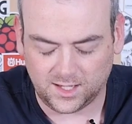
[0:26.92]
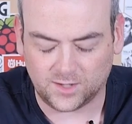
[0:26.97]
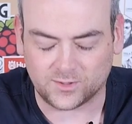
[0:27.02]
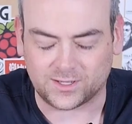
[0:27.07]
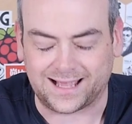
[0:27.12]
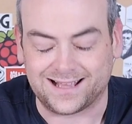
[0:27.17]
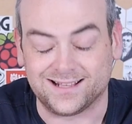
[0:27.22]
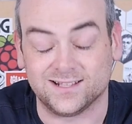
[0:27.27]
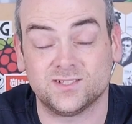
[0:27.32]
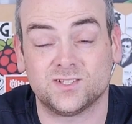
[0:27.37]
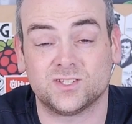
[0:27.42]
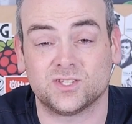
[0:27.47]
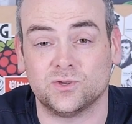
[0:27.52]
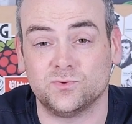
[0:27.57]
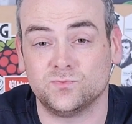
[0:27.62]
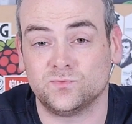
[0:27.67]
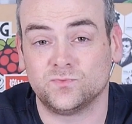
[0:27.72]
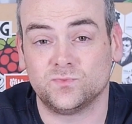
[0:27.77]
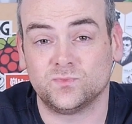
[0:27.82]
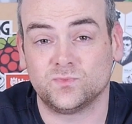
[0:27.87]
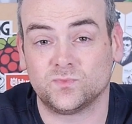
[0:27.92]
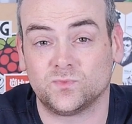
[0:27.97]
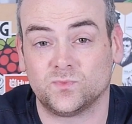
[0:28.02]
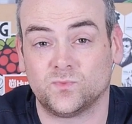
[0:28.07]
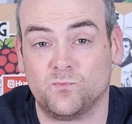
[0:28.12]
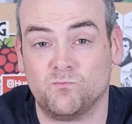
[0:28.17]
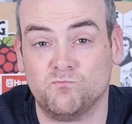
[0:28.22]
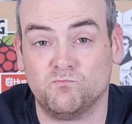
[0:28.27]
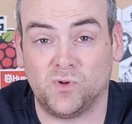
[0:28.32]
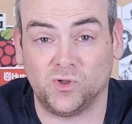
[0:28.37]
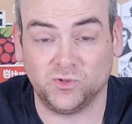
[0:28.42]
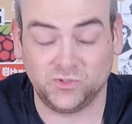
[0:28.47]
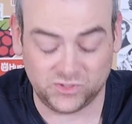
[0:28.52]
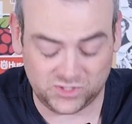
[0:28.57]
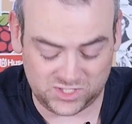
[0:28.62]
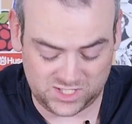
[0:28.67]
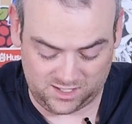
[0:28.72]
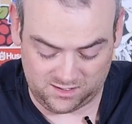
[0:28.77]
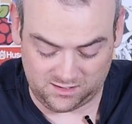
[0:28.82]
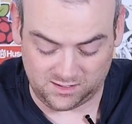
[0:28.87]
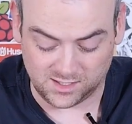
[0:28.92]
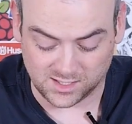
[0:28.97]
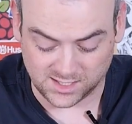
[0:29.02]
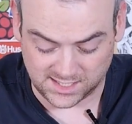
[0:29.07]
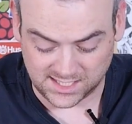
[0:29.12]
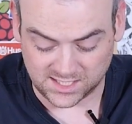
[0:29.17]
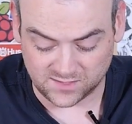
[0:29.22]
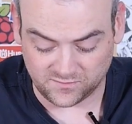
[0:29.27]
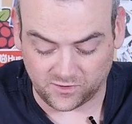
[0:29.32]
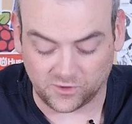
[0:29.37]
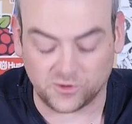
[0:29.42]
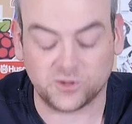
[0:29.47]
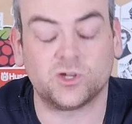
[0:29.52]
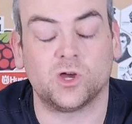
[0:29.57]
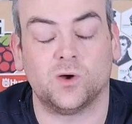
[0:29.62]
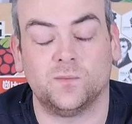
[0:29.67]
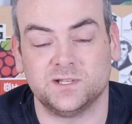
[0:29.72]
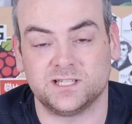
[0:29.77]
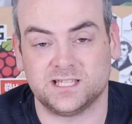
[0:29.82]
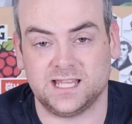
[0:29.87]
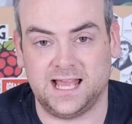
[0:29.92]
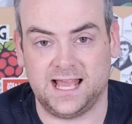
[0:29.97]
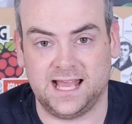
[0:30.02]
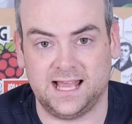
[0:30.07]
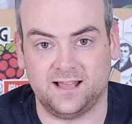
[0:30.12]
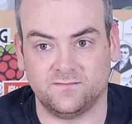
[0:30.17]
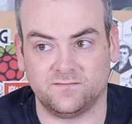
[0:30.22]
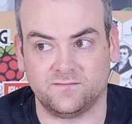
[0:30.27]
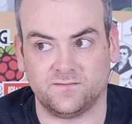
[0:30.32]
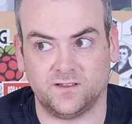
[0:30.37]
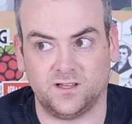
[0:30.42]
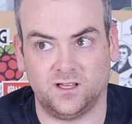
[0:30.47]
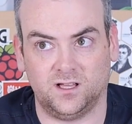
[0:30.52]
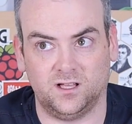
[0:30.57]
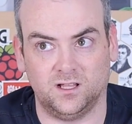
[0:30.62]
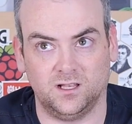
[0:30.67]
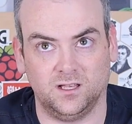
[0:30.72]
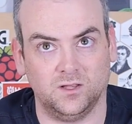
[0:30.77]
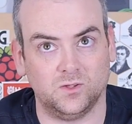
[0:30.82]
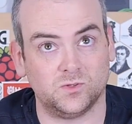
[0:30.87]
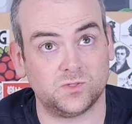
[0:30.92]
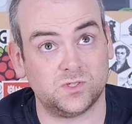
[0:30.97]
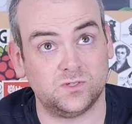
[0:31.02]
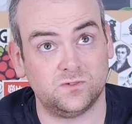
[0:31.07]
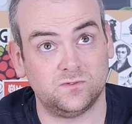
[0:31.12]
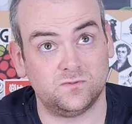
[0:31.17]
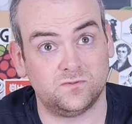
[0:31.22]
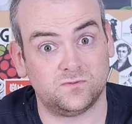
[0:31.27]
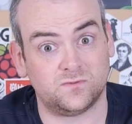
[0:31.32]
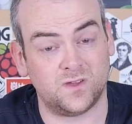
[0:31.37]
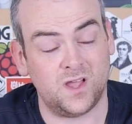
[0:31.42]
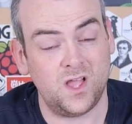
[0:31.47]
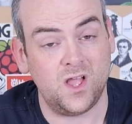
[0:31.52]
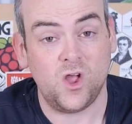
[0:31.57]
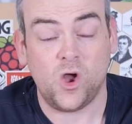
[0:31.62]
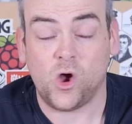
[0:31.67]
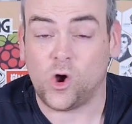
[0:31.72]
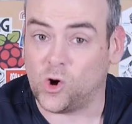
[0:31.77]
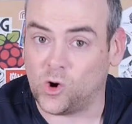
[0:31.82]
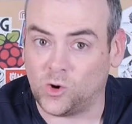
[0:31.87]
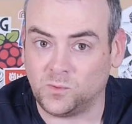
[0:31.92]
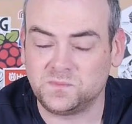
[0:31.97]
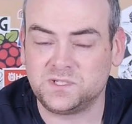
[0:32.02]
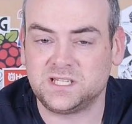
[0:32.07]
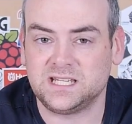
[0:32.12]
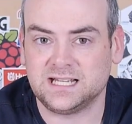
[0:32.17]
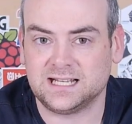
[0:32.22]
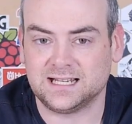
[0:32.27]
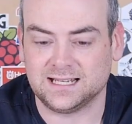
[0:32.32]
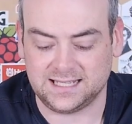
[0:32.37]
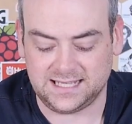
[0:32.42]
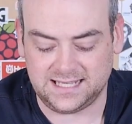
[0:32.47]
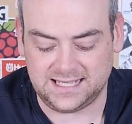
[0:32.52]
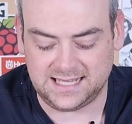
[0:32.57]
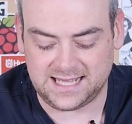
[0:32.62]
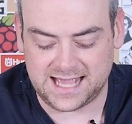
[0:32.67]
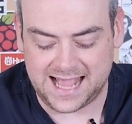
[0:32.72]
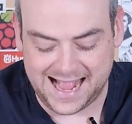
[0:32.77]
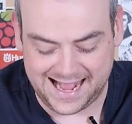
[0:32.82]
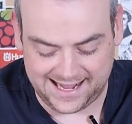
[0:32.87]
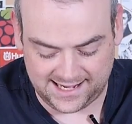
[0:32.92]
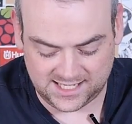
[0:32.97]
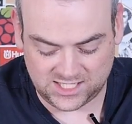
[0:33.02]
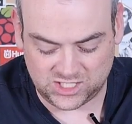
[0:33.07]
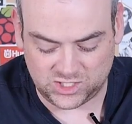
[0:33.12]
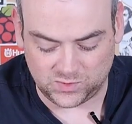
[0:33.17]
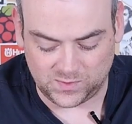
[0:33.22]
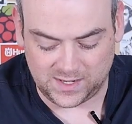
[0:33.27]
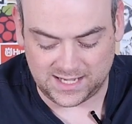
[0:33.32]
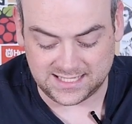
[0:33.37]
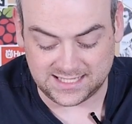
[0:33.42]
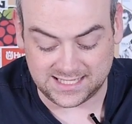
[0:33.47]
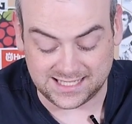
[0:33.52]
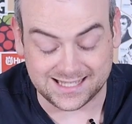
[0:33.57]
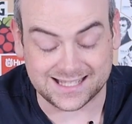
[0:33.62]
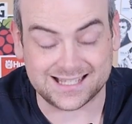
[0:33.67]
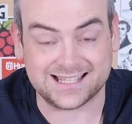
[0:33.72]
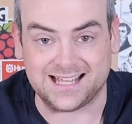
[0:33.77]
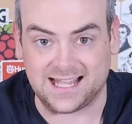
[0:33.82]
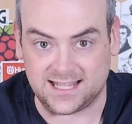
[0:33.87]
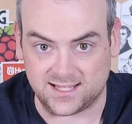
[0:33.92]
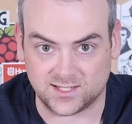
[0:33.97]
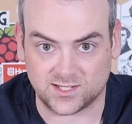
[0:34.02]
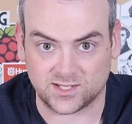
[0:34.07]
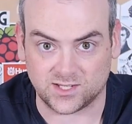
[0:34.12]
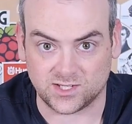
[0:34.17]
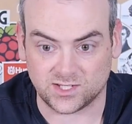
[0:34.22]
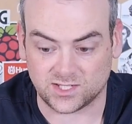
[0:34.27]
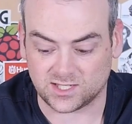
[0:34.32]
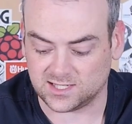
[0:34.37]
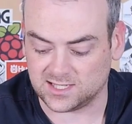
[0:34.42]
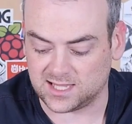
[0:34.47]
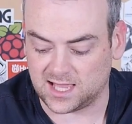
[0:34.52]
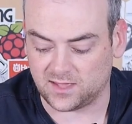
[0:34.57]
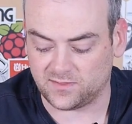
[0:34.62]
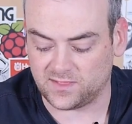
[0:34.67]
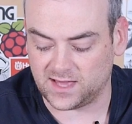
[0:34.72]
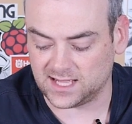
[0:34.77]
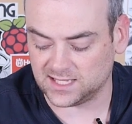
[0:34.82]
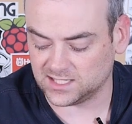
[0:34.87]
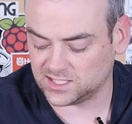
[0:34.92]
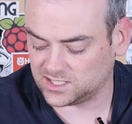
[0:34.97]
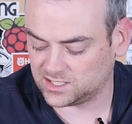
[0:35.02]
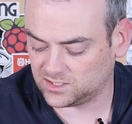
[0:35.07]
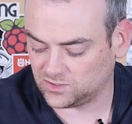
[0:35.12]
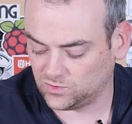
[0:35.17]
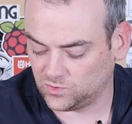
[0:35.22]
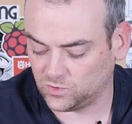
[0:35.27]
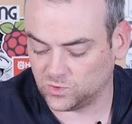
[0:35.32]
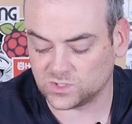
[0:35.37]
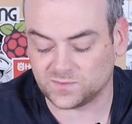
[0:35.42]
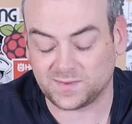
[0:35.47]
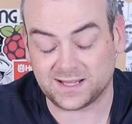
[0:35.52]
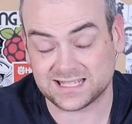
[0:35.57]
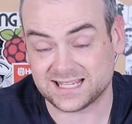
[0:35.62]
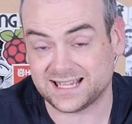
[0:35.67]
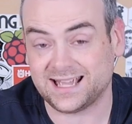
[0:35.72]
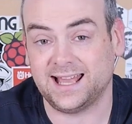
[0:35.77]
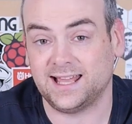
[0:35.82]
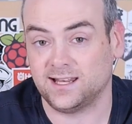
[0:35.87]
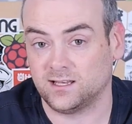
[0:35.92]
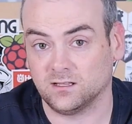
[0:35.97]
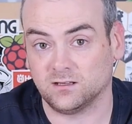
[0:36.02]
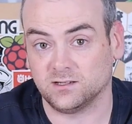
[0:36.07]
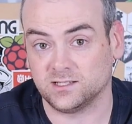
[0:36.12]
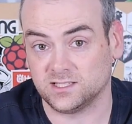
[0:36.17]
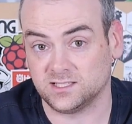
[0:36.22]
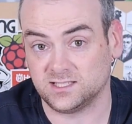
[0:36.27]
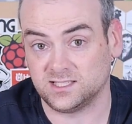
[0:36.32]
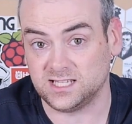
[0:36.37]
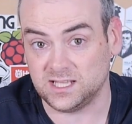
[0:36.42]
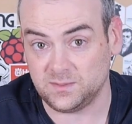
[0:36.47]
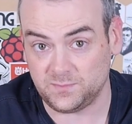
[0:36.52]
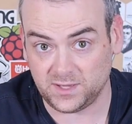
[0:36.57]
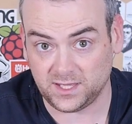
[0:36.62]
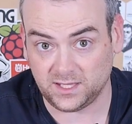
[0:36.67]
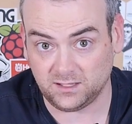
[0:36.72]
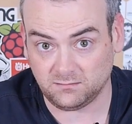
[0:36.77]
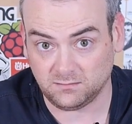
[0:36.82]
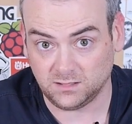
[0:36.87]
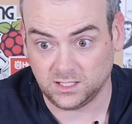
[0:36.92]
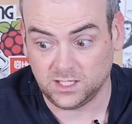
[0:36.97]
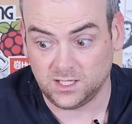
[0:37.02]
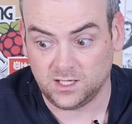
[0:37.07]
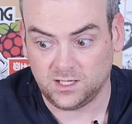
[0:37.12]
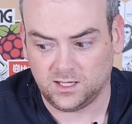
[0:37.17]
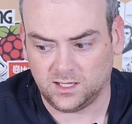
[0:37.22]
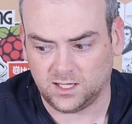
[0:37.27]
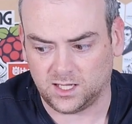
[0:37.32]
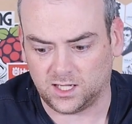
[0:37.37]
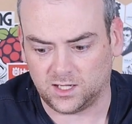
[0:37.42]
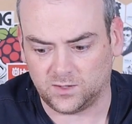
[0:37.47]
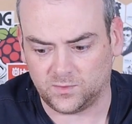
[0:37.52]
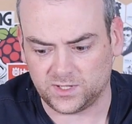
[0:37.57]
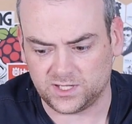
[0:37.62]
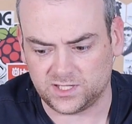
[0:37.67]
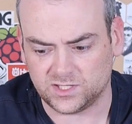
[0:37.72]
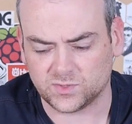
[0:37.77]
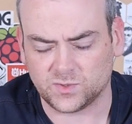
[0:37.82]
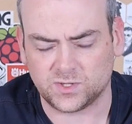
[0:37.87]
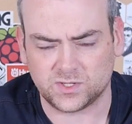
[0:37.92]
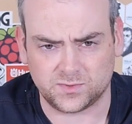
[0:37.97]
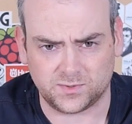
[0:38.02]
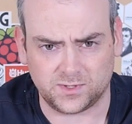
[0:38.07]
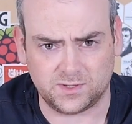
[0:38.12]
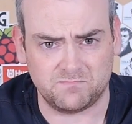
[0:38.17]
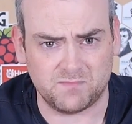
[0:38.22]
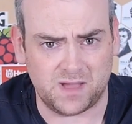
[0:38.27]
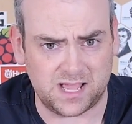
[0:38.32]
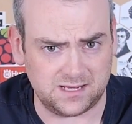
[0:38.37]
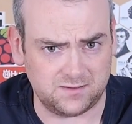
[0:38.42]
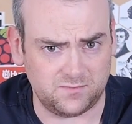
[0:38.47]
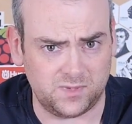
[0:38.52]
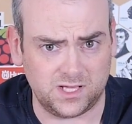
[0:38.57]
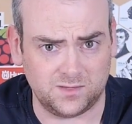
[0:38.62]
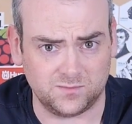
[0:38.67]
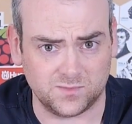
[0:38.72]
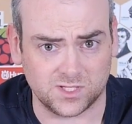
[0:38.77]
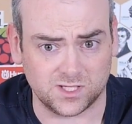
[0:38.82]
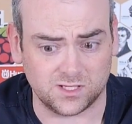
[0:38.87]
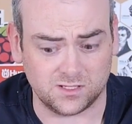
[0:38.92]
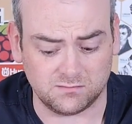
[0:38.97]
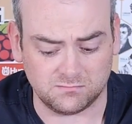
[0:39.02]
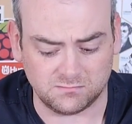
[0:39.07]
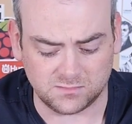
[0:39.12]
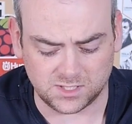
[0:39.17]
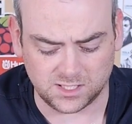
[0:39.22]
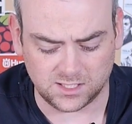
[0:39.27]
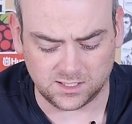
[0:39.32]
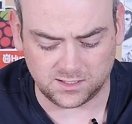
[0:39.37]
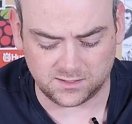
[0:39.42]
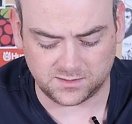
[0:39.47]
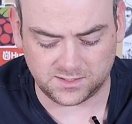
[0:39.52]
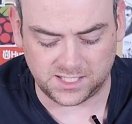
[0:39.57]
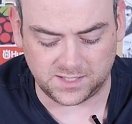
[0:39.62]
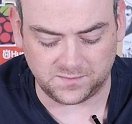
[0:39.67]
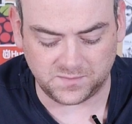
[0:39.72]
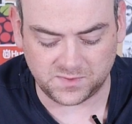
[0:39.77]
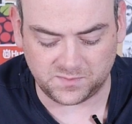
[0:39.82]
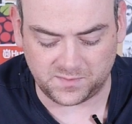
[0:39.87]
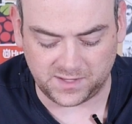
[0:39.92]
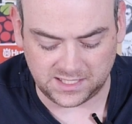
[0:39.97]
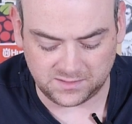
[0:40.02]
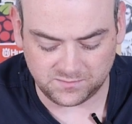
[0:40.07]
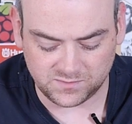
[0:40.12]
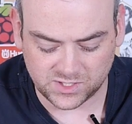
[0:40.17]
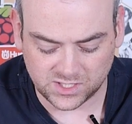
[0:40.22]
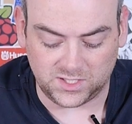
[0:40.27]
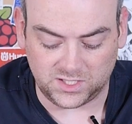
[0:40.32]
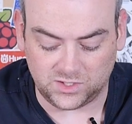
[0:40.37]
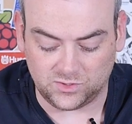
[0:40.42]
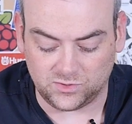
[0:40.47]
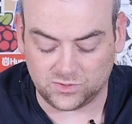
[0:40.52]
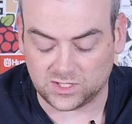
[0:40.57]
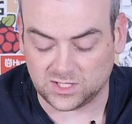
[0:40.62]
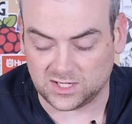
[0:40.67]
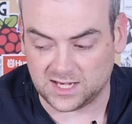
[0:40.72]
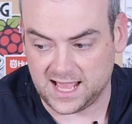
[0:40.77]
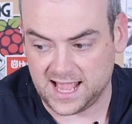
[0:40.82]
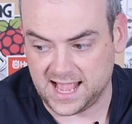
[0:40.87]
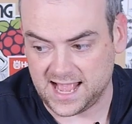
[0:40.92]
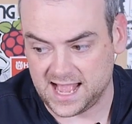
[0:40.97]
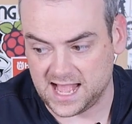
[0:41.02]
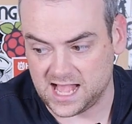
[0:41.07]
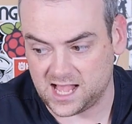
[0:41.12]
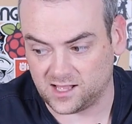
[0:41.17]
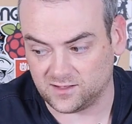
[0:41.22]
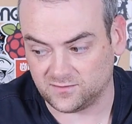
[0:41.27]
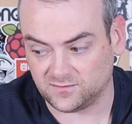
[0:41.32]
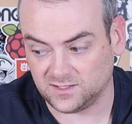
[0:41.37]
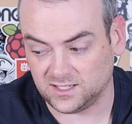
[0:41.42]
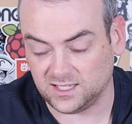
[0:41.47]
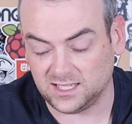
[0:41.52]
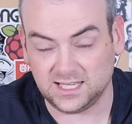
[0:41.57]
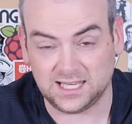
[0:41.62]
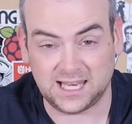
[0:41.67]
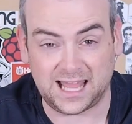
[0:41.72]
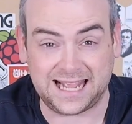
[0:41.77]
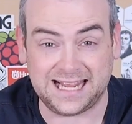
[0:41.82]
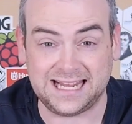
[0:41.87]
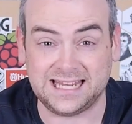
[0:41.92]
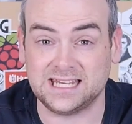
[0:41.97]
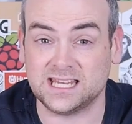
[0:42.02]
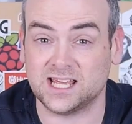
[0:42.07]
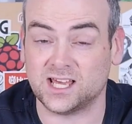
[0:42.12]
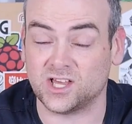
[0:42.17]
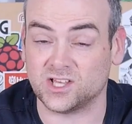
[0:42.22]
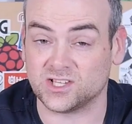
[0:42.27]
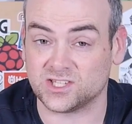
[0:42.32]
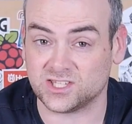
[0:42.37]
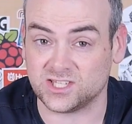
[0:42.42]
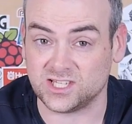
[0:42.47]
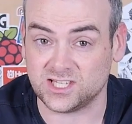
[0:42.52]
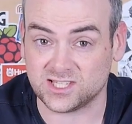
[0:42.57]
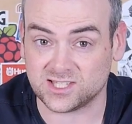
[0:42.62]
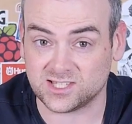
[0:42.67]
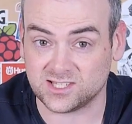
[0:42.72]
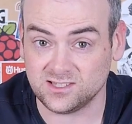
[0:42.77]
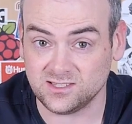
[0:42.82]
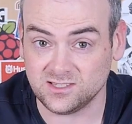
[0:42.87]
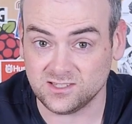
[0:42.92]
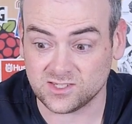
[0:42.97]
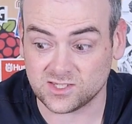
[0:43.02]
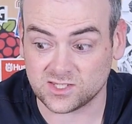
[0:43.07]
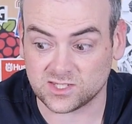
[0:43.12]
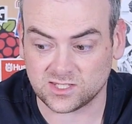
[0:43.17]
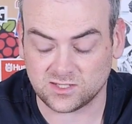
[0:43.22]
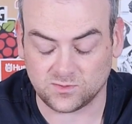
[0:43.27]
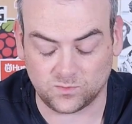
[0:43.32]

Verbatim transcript: Okay, so modern cars, it's very common to have a lot of optically actuated sensors. Now that's automatic headlight dipping, where you switch between main beams and dipped beams. You can have lane assistance,